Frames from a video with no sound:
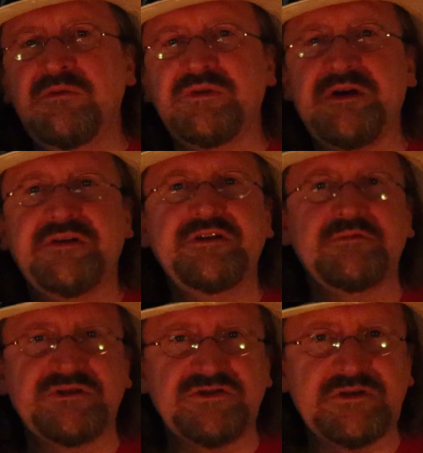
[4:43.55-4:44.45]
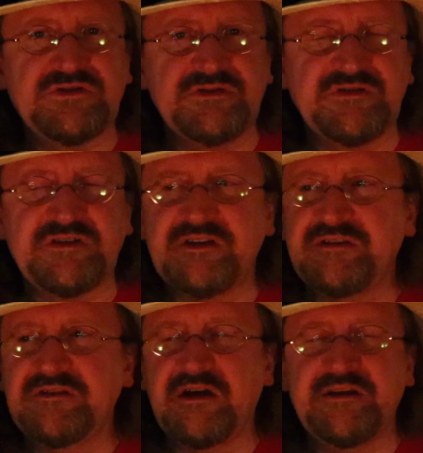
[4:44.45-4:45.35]
without any restrictions.
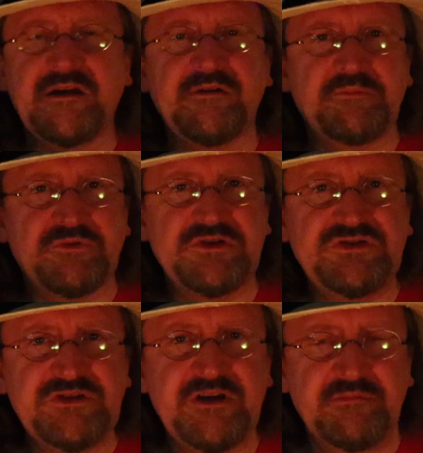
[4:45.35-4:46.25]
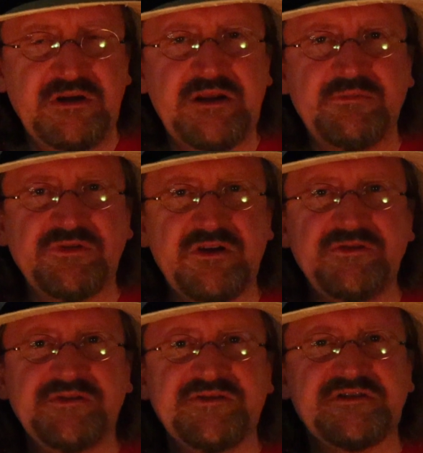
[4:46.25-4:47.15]
And I appreciate being able to go
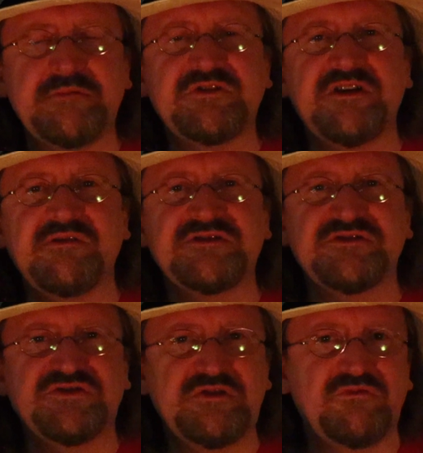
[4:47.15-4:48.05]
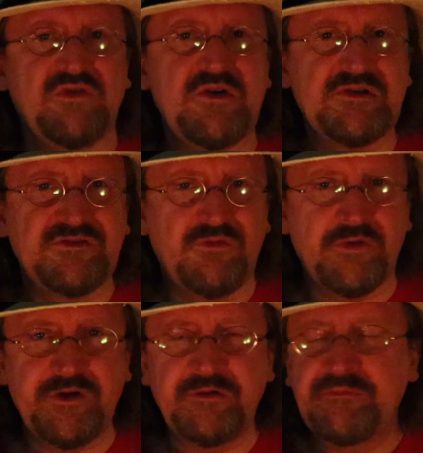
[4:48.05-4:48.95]
to the cemeteries and shoot vlogs
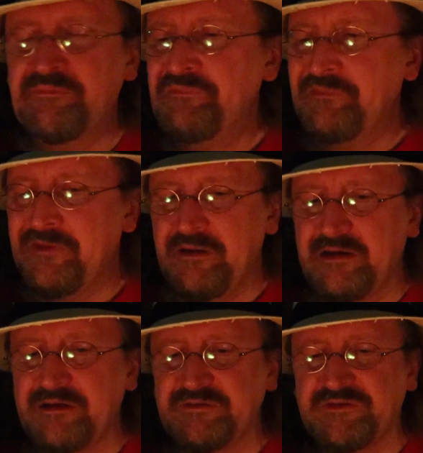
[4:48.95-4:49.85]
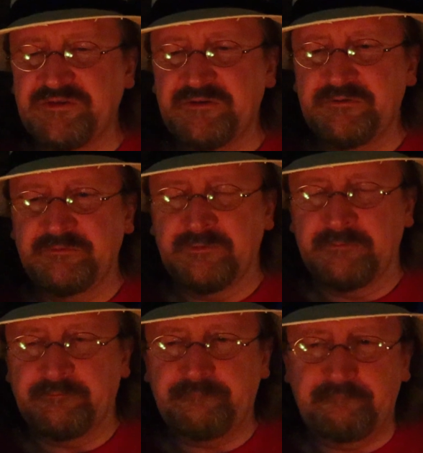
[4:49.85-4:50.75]
for you. And so,
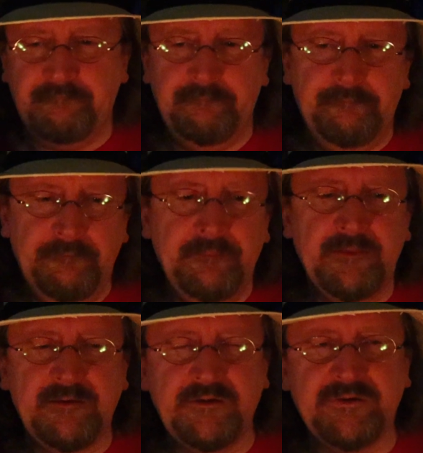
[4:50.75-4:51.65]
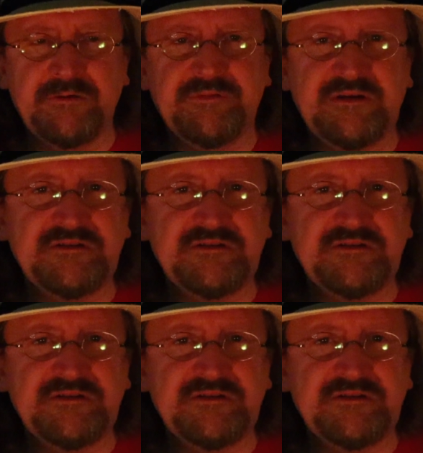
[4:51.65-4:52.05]
you know,